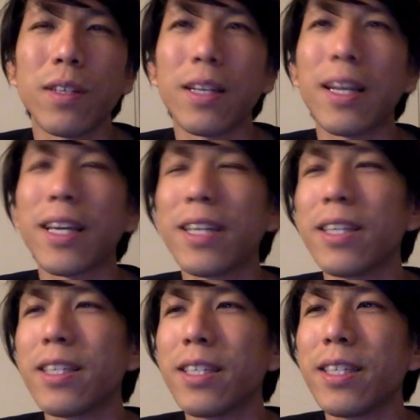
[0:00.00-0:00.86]
like
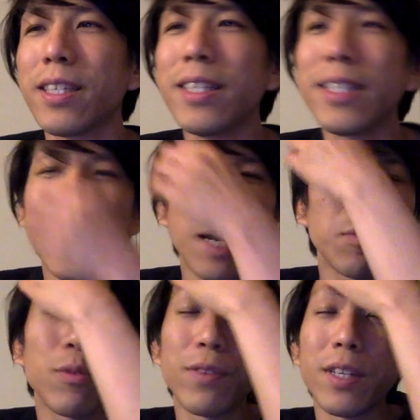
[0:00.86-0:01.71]
he needs help
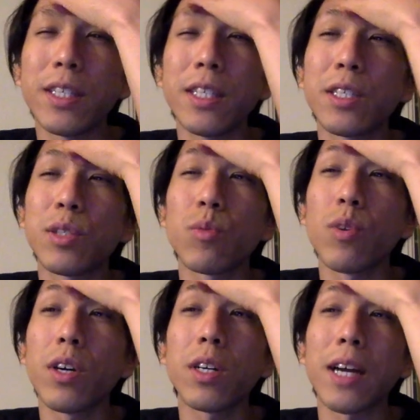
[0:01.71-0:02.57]
to finish his
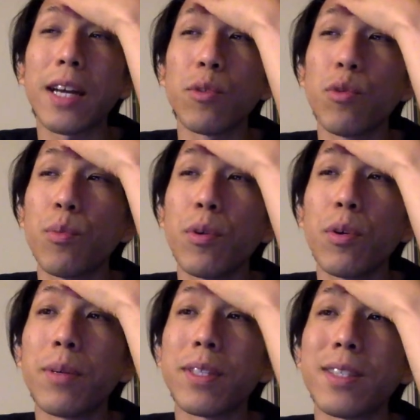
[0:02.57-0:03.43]
work at Lupo,
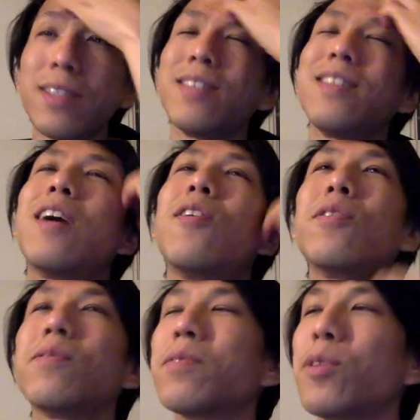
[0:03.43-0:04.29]
but
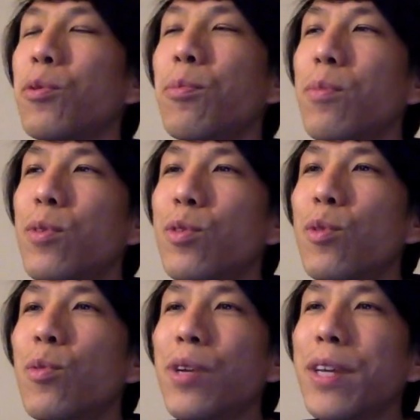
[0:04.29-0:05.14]
now
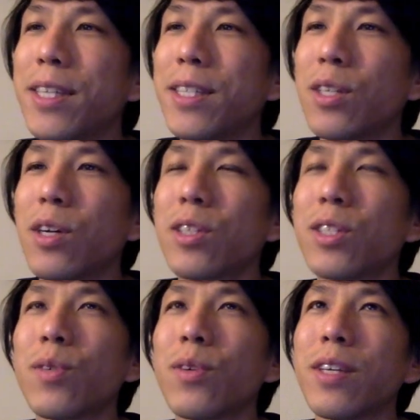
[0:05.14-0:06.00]
Dobuki is gone,
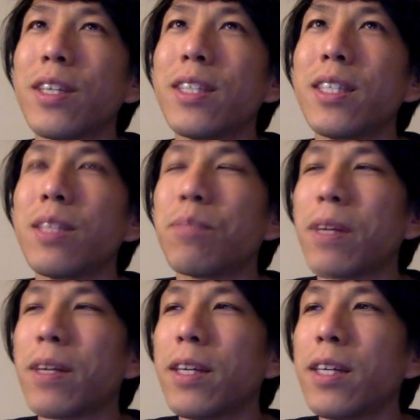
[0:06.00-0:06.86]
so he's in
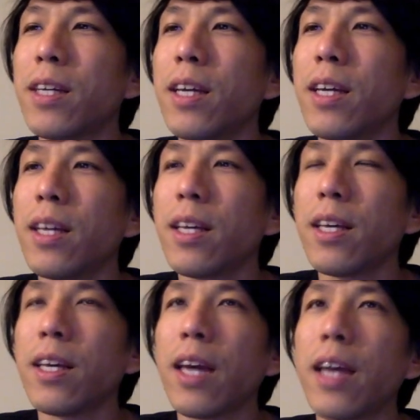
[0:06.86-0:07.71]
panic.
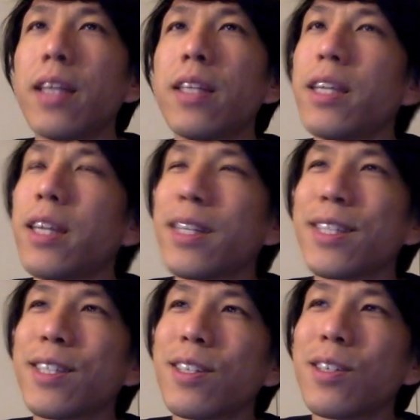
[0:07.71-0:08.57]
And then he
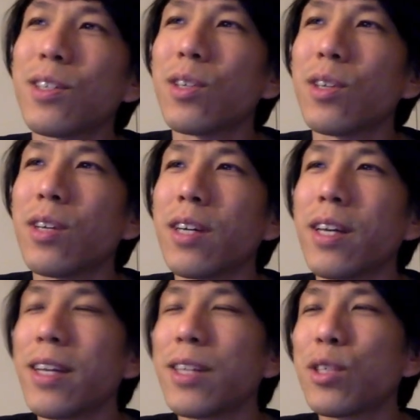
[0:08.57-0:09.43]
gets
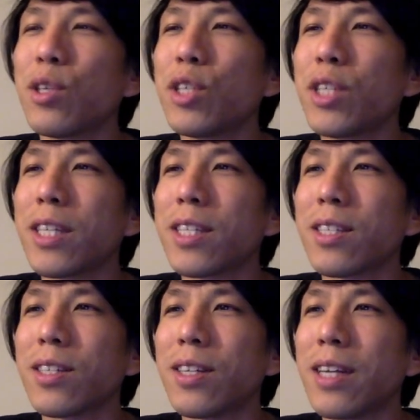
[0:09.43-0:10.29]
and Serge gets
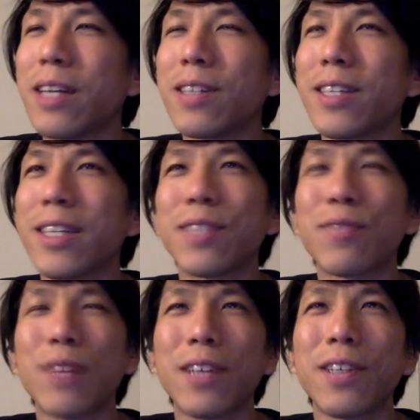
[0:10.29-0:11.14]

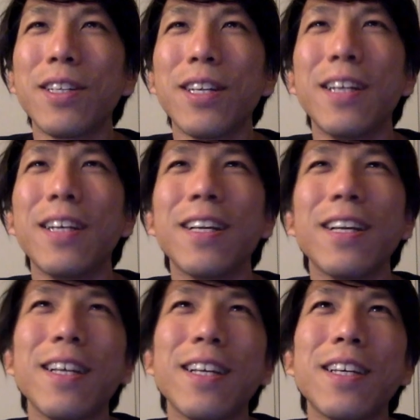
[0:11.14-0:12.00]
fired.
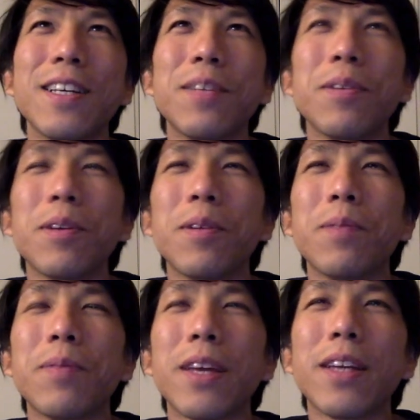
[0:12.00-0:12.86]

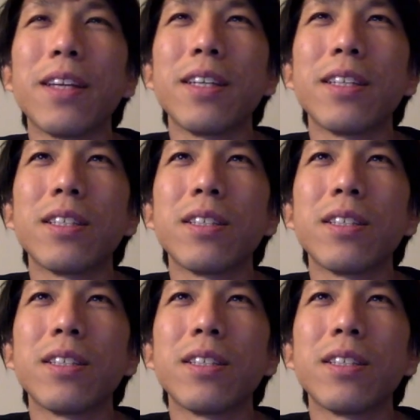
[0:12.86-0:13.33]
And then